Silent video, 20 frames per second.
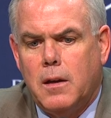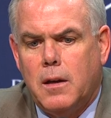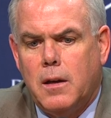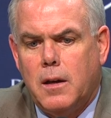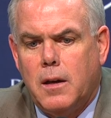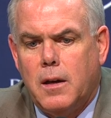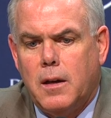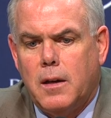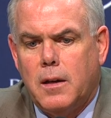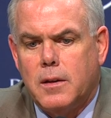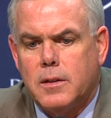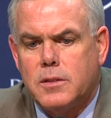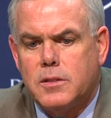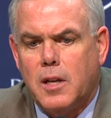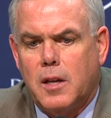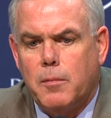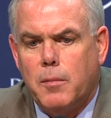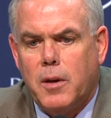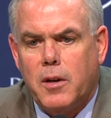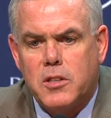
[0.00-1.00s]
Uh,
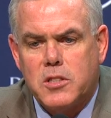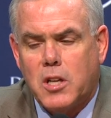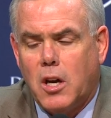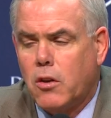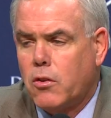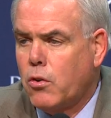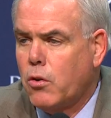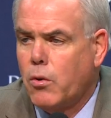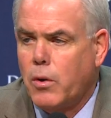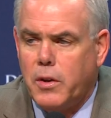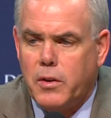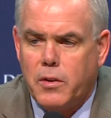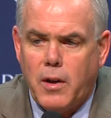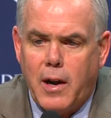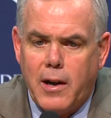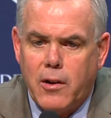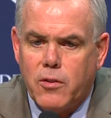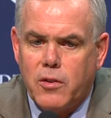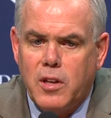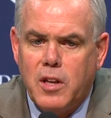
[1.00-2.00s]
St. Mary's got their
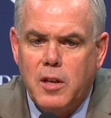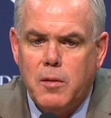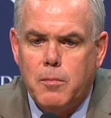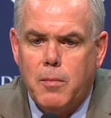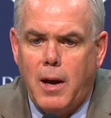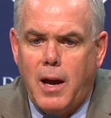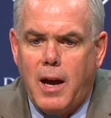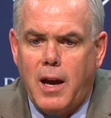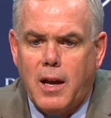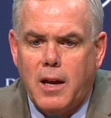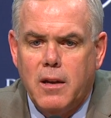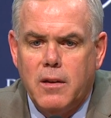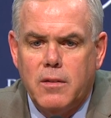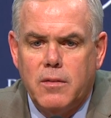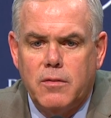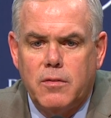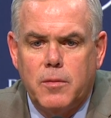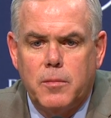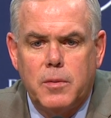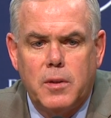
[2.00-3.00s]
entire team back
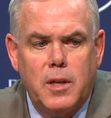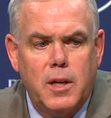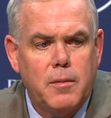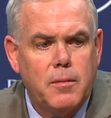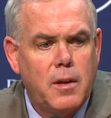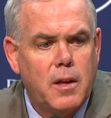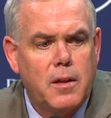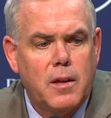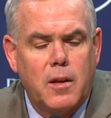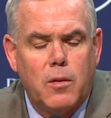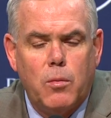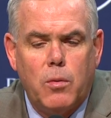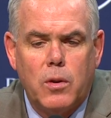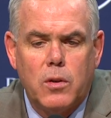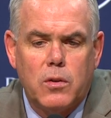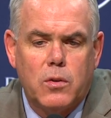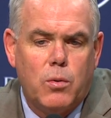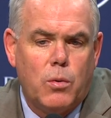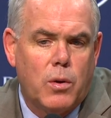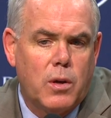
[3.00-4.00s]
from a team that I think
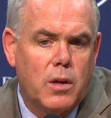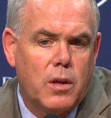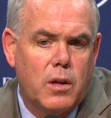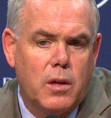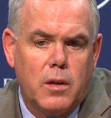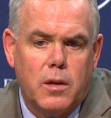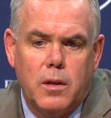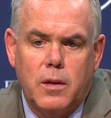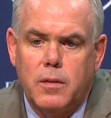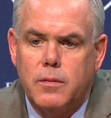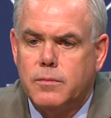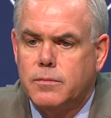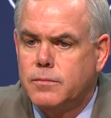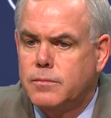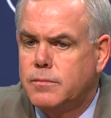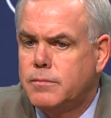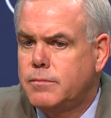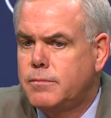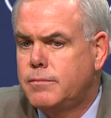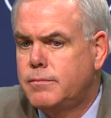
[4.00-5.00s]
won 20,
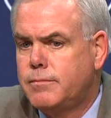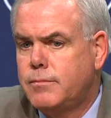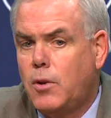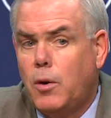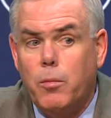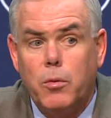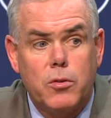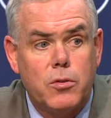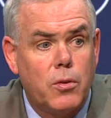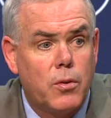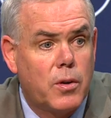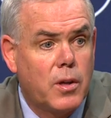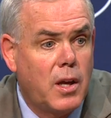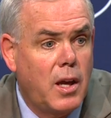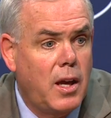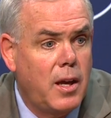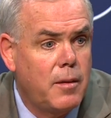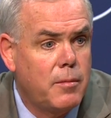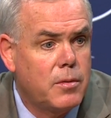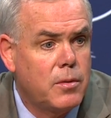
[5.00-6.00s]
almost 30
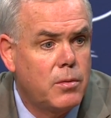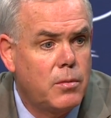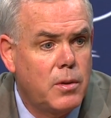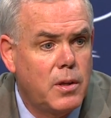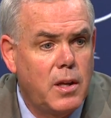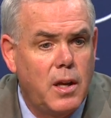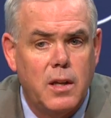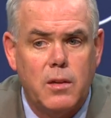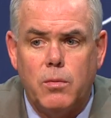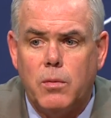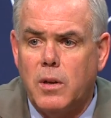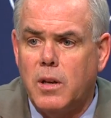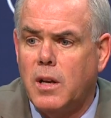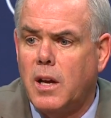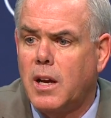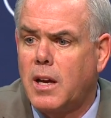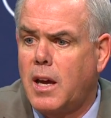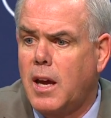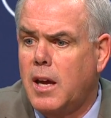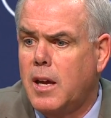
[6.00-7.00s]
games, 28,
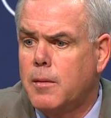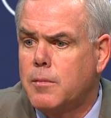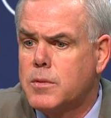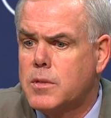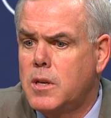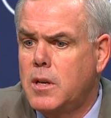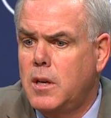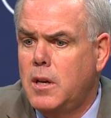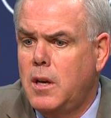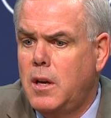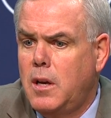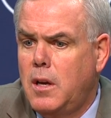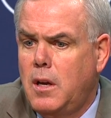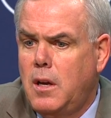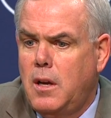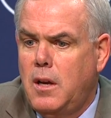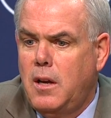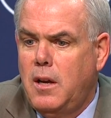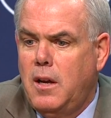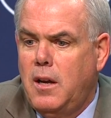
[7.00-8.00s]
29 games.
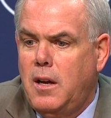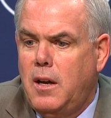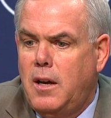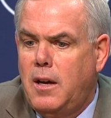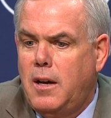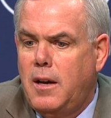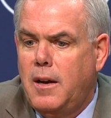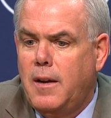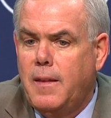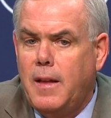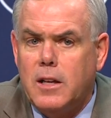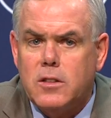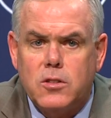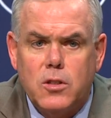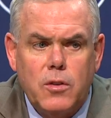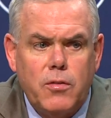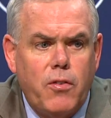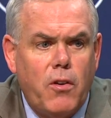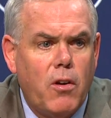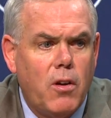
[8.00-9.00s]
Uh, and that's
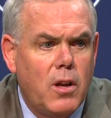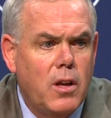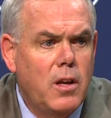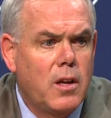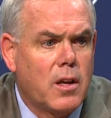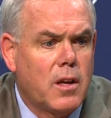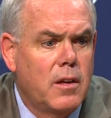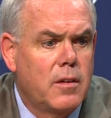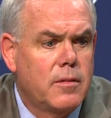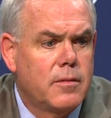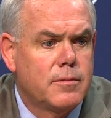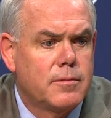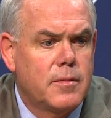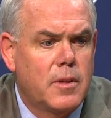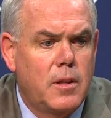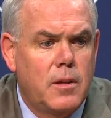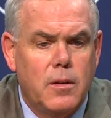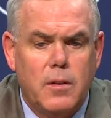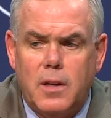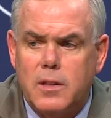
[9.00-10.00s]
good for our league.
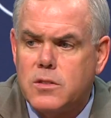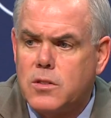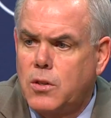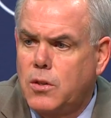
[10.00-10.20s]
You know, that's